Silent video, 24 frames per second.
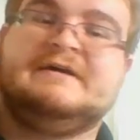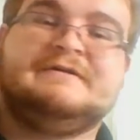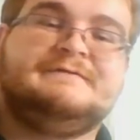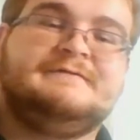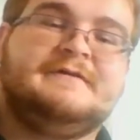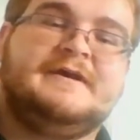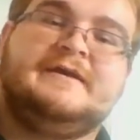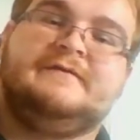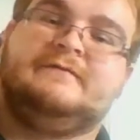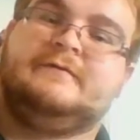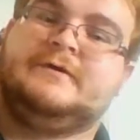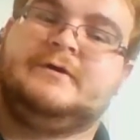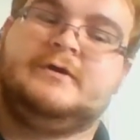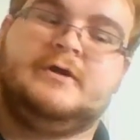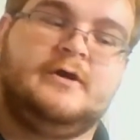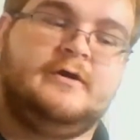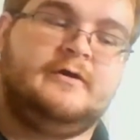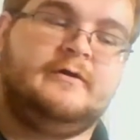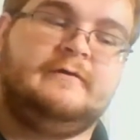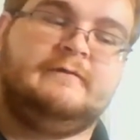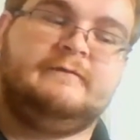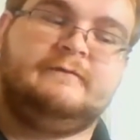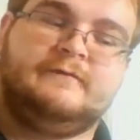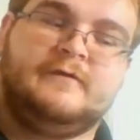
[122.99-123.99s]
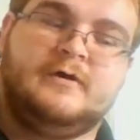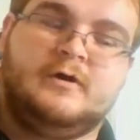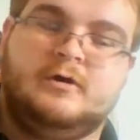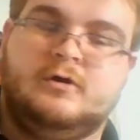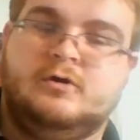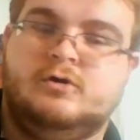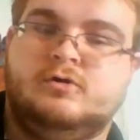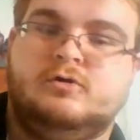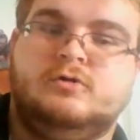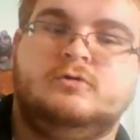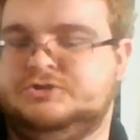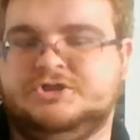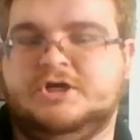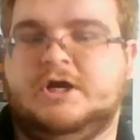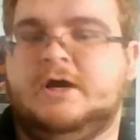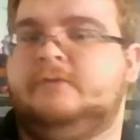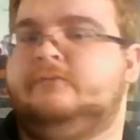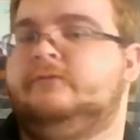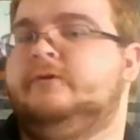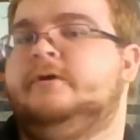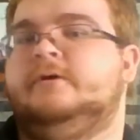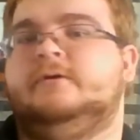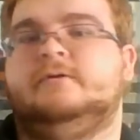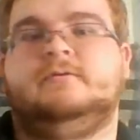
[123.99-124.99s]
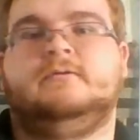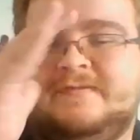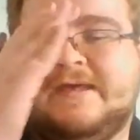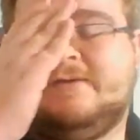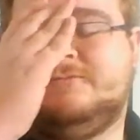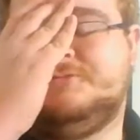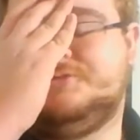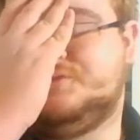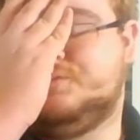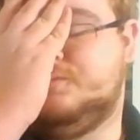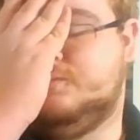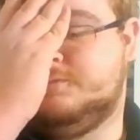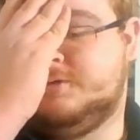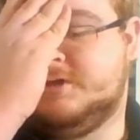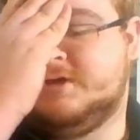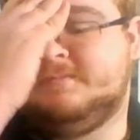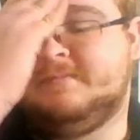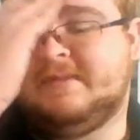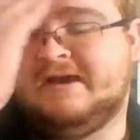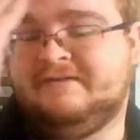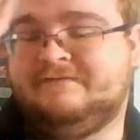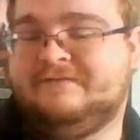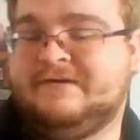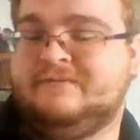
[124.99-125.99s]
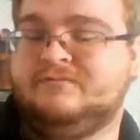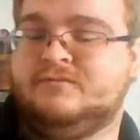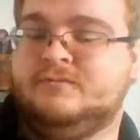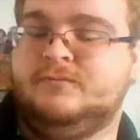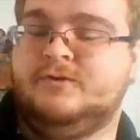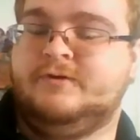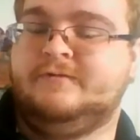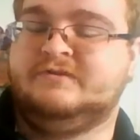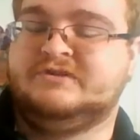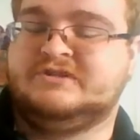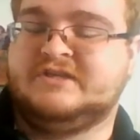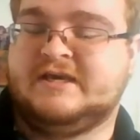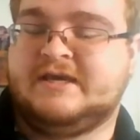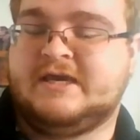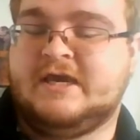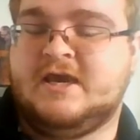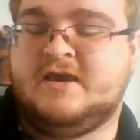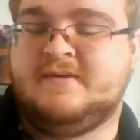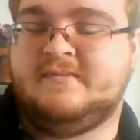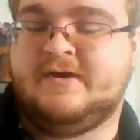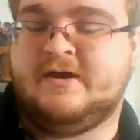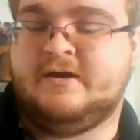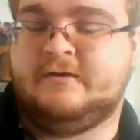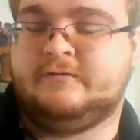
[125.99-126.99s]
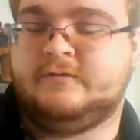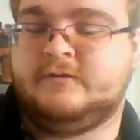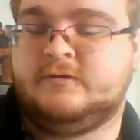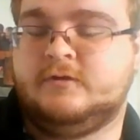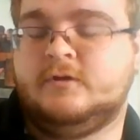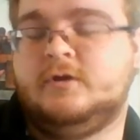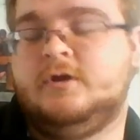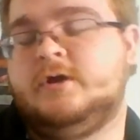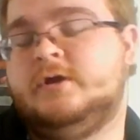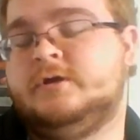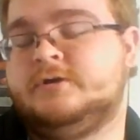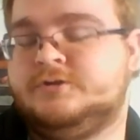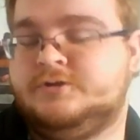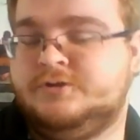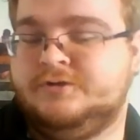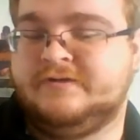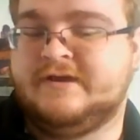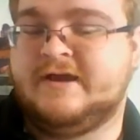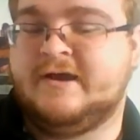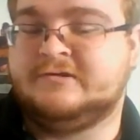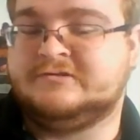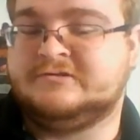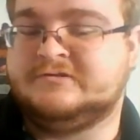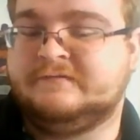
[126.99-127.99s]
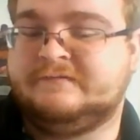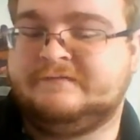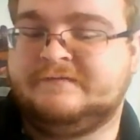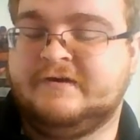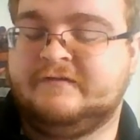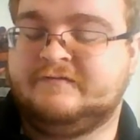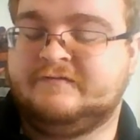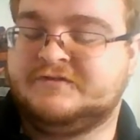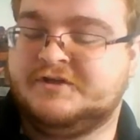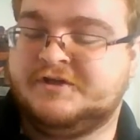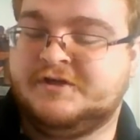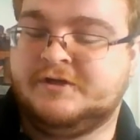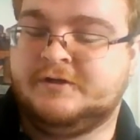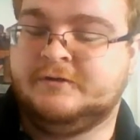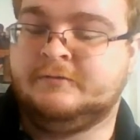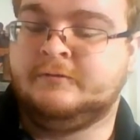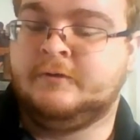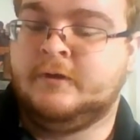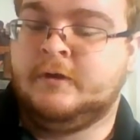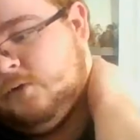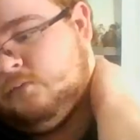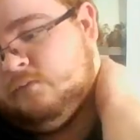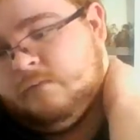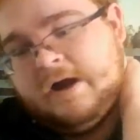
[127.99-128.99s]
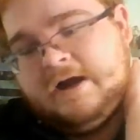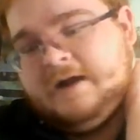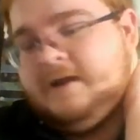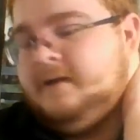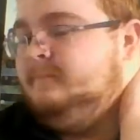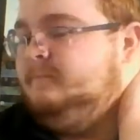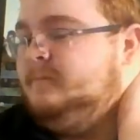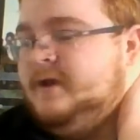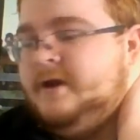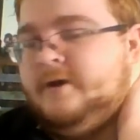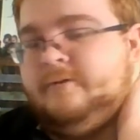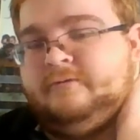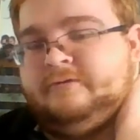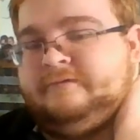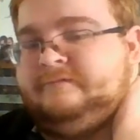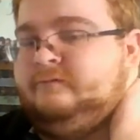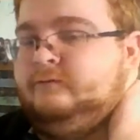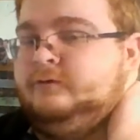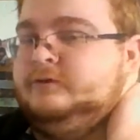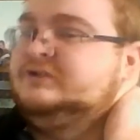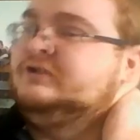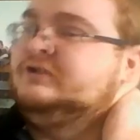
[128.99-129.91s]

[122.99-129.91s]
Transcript: favorite of the whole genre. That was one of my favorite movies that came out 2015, right up there with Force